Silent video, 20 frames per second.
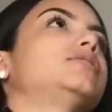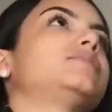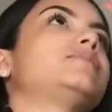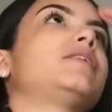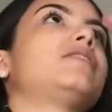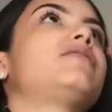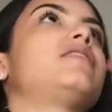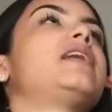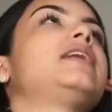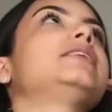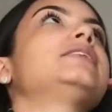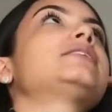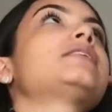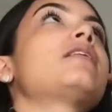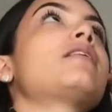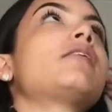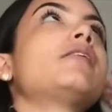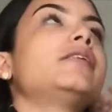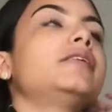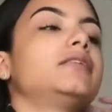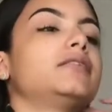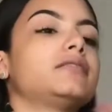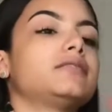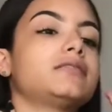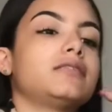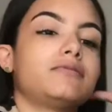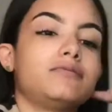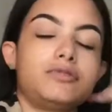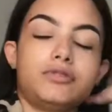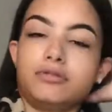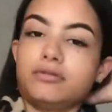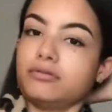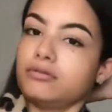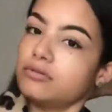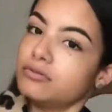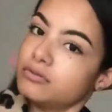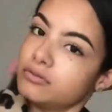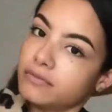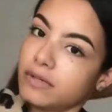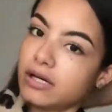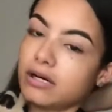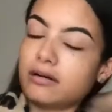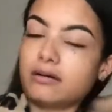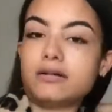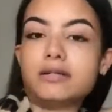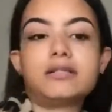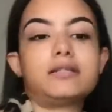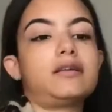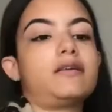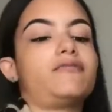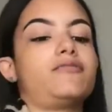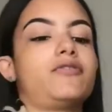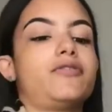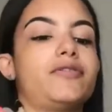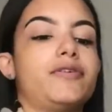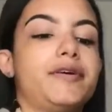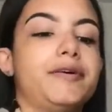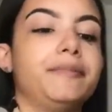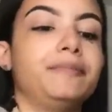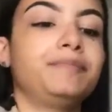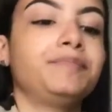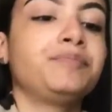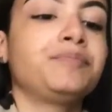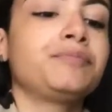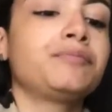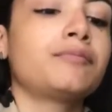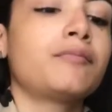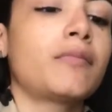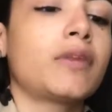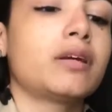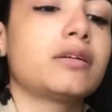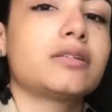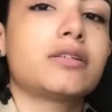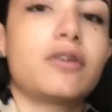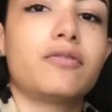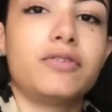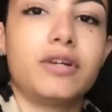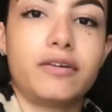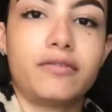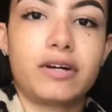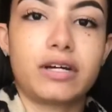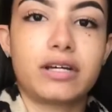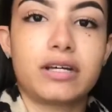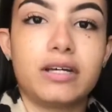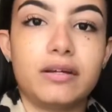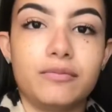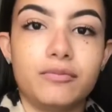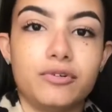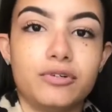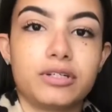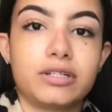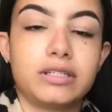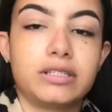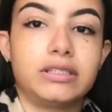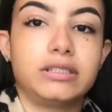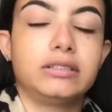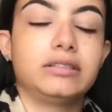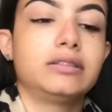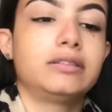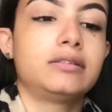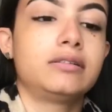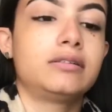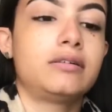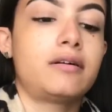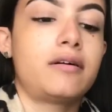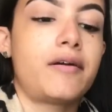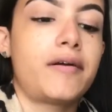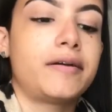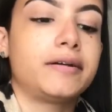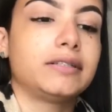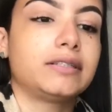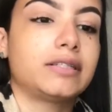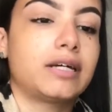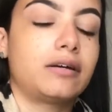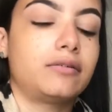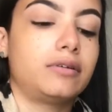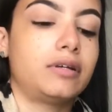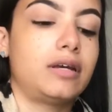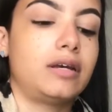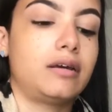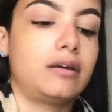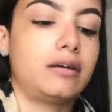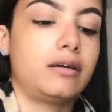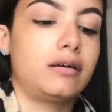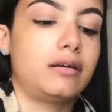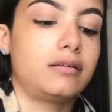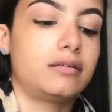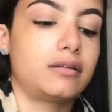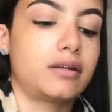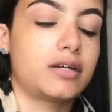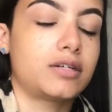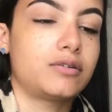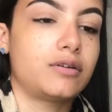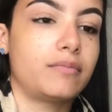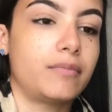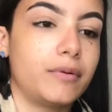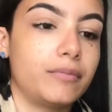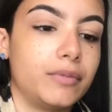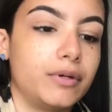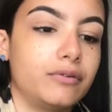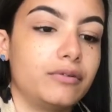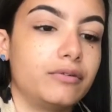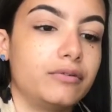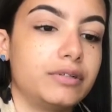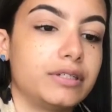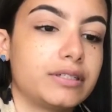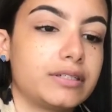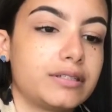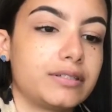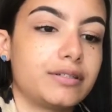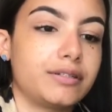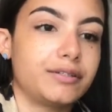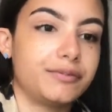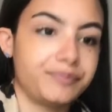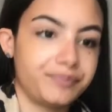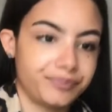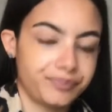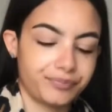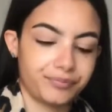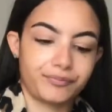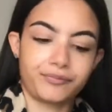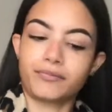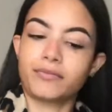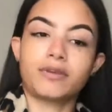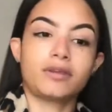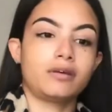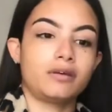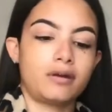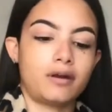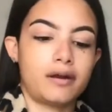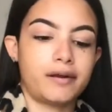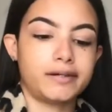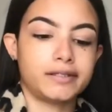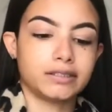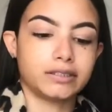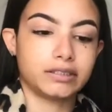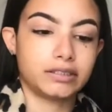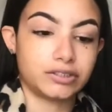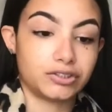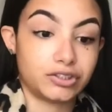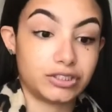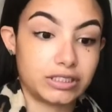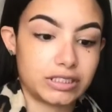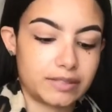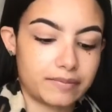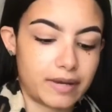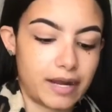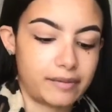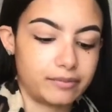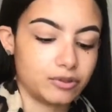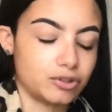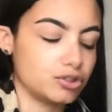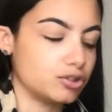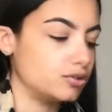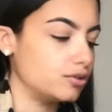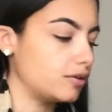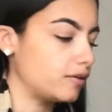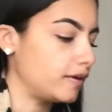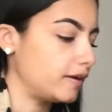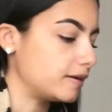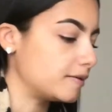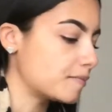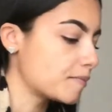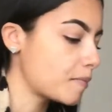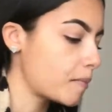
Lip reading: so my face, because I've done all my eyes and everything. Sorry if I keep looking down here, that's where my mirror is, so I just need to be able to look there.